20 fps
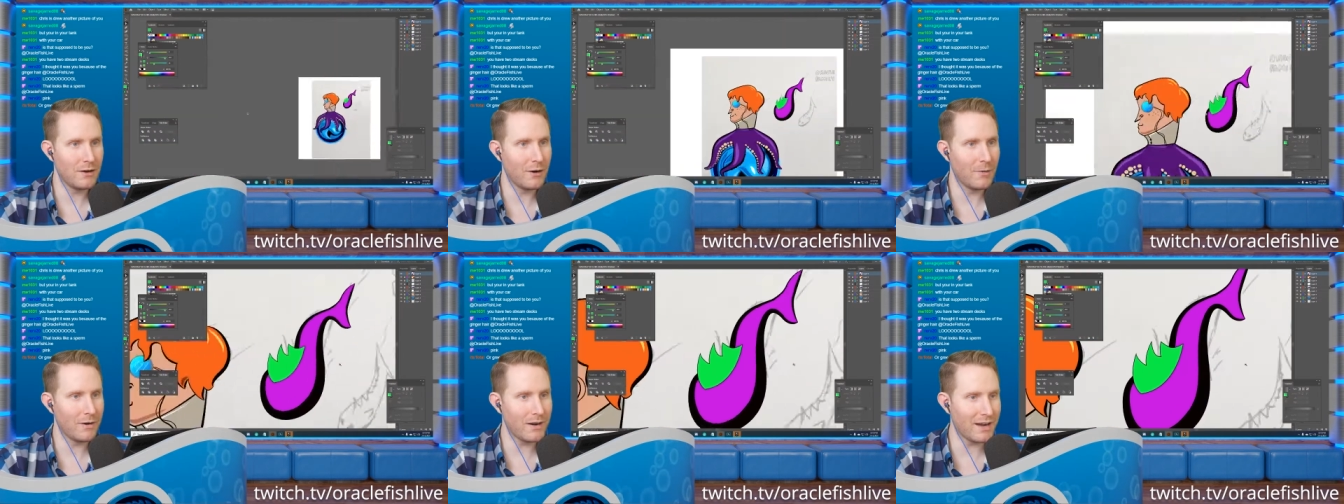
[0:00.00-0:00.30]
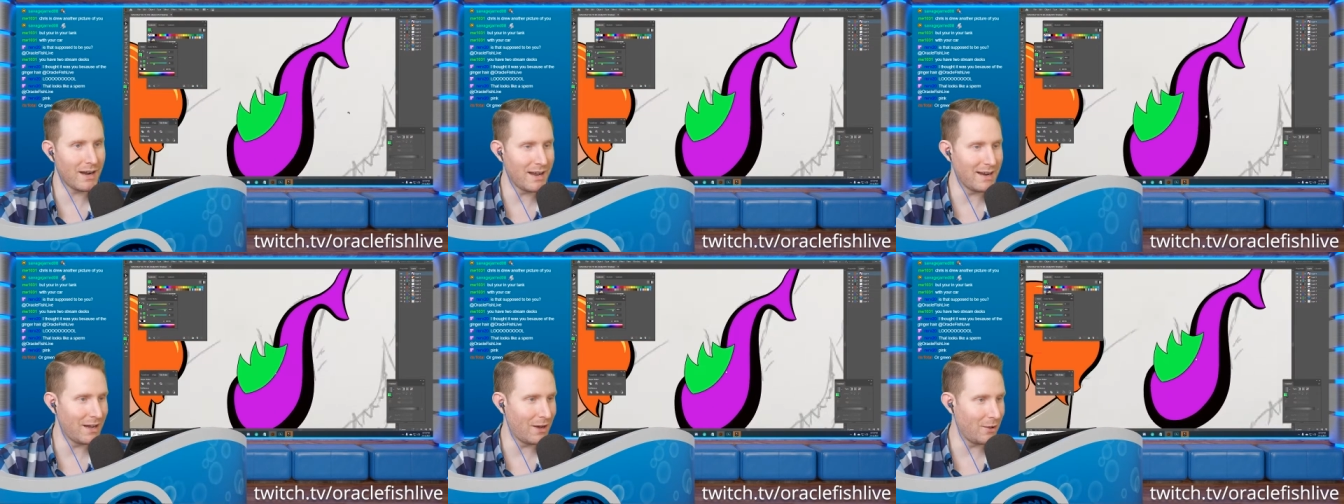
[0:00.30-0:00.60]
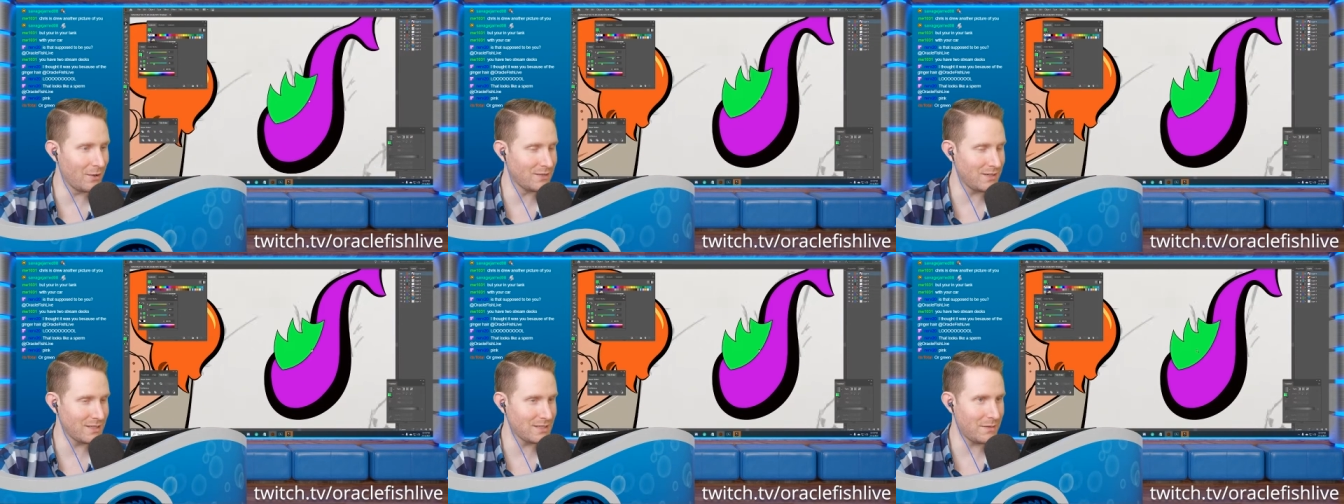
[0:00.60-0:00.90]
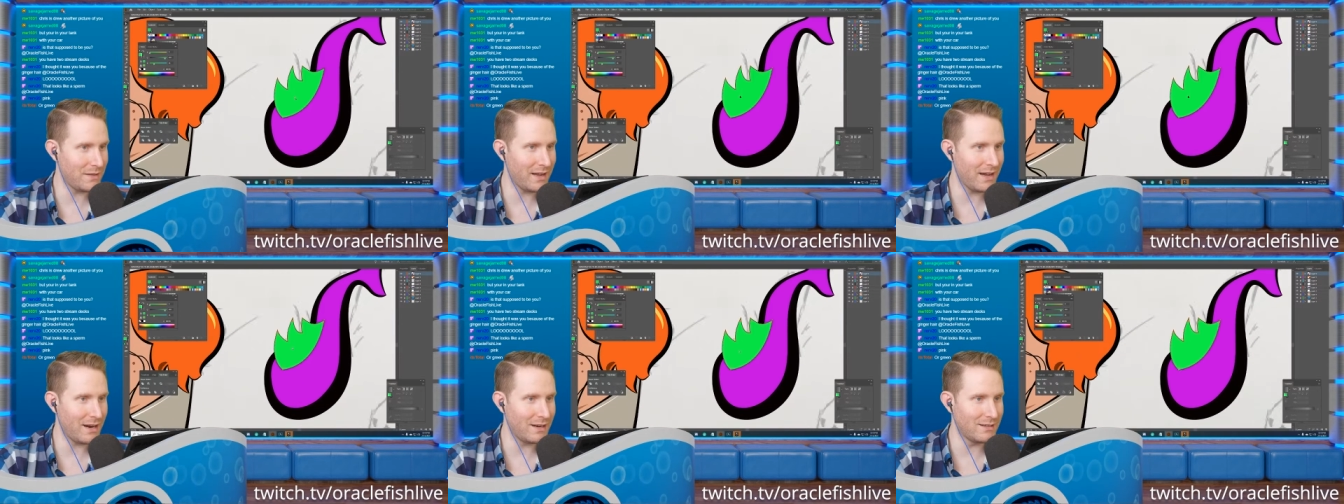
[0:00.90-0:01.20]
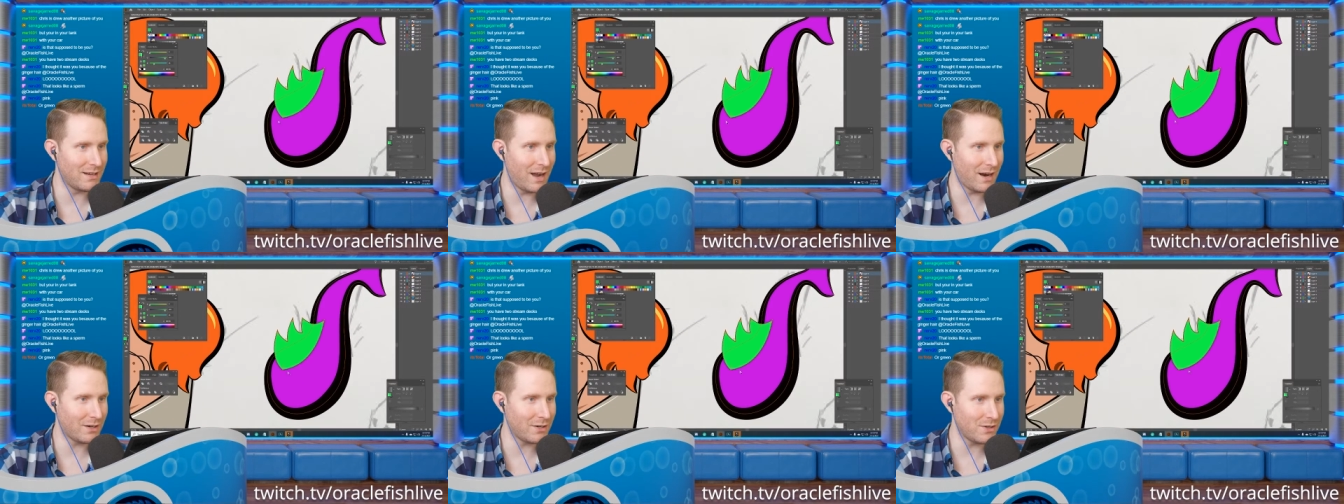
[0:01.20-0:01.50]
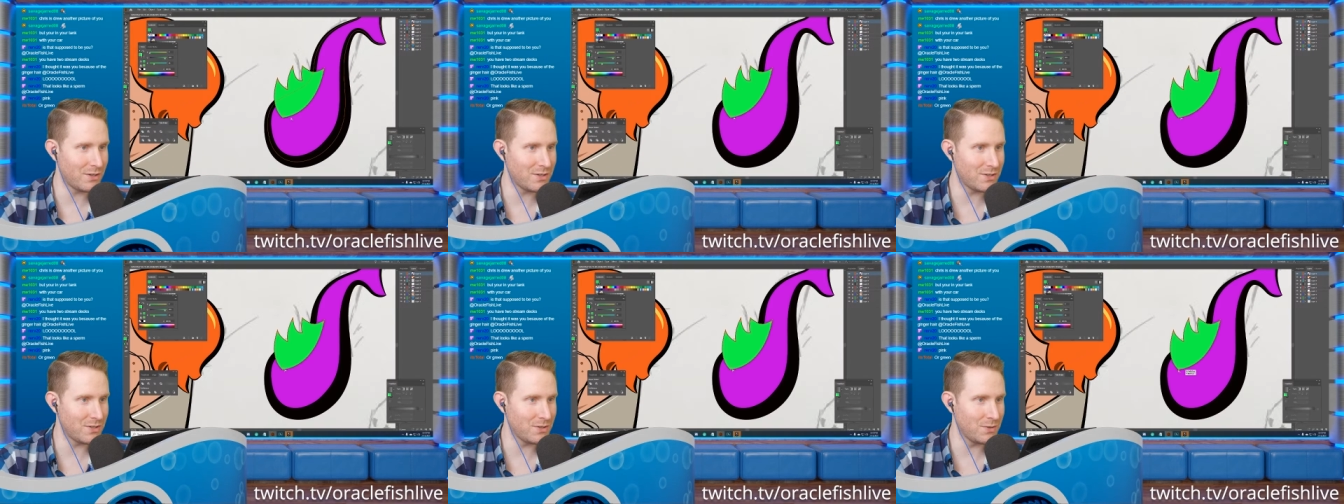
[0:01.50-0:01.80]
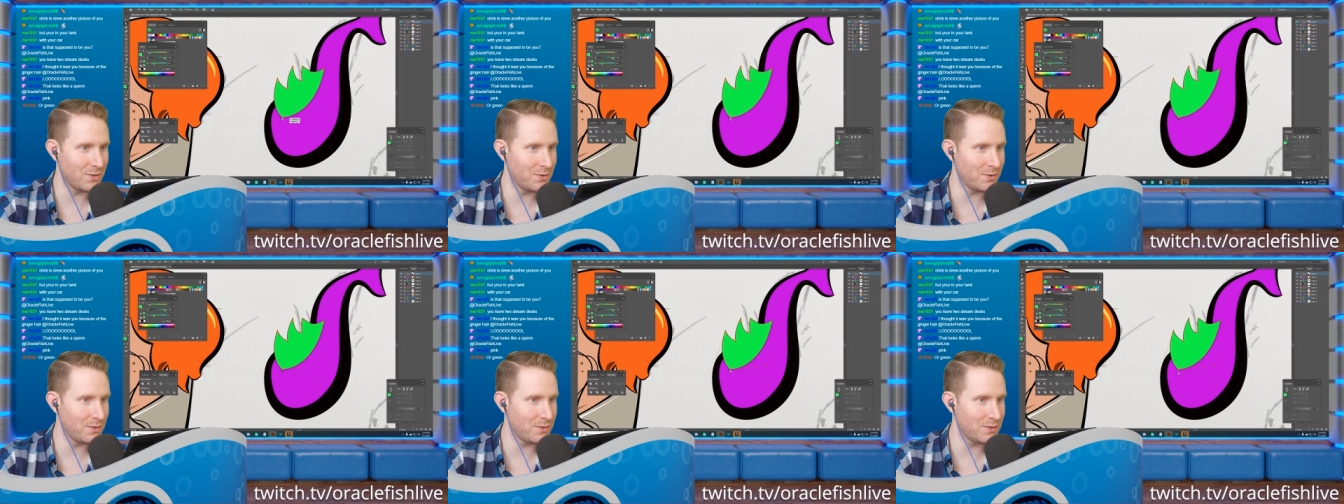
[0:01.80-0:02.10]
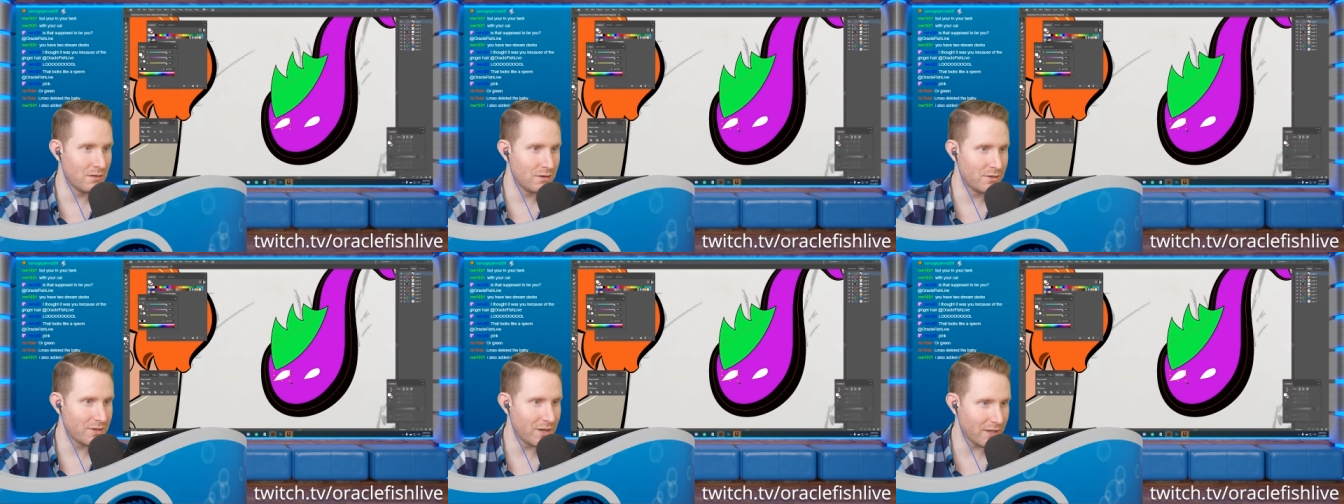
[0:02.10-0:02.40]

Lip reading: Oh my God, now it looks like something out of Dr. Seuss.